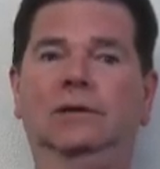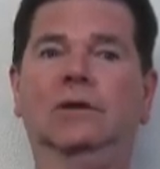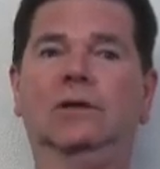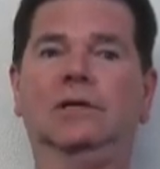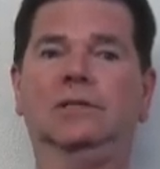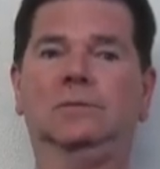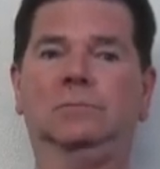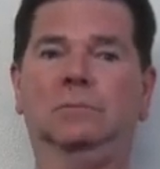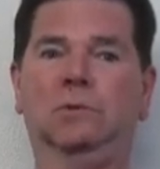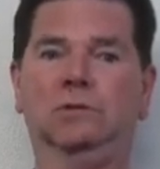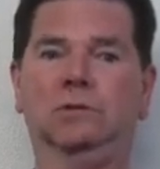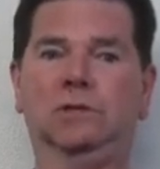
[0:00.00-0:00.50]

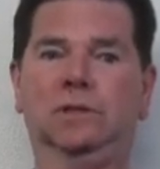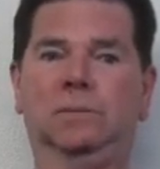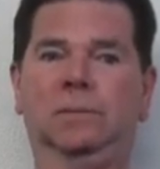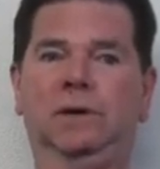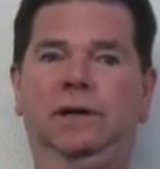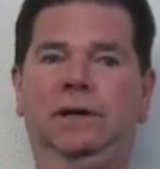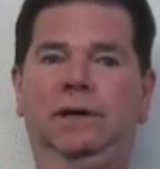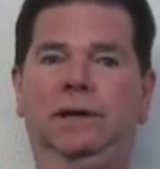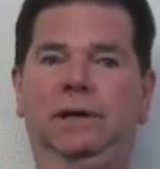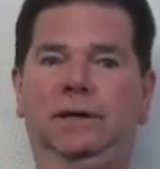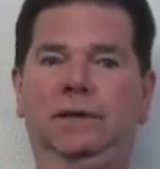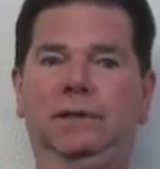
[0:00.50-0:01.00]
lost most of
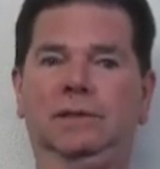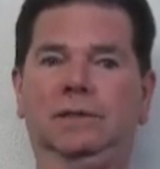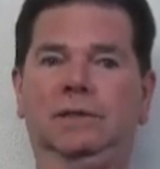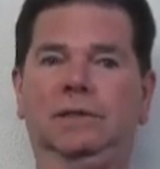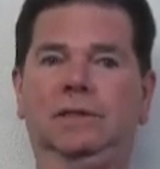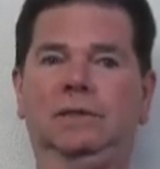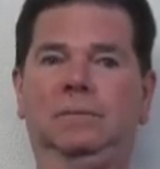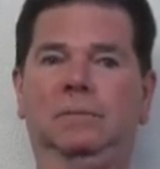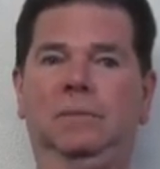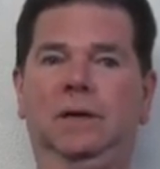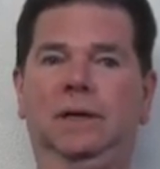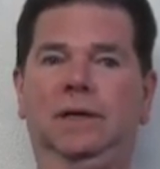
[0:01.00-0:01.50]
my
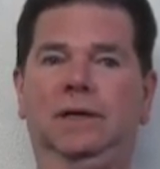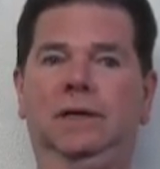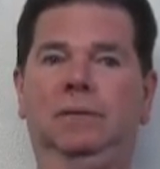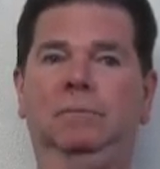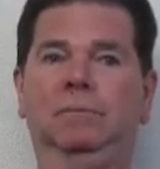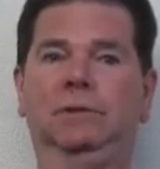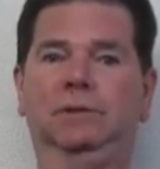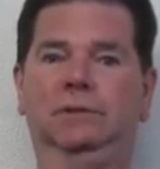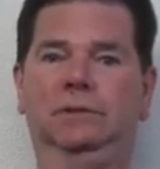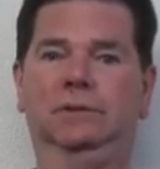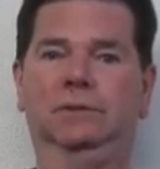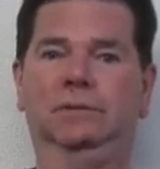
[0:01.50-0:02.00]
guys in my
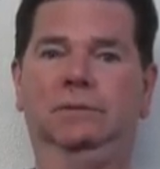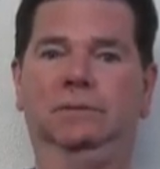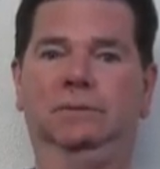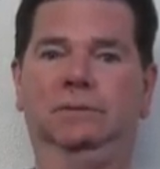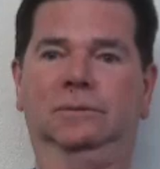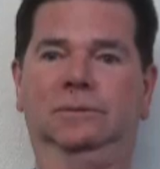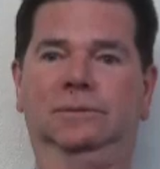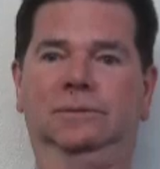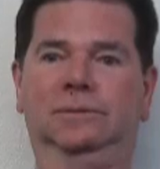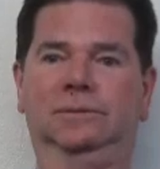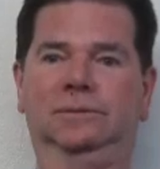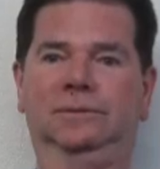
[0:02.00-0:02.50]
platoon.
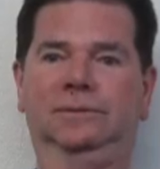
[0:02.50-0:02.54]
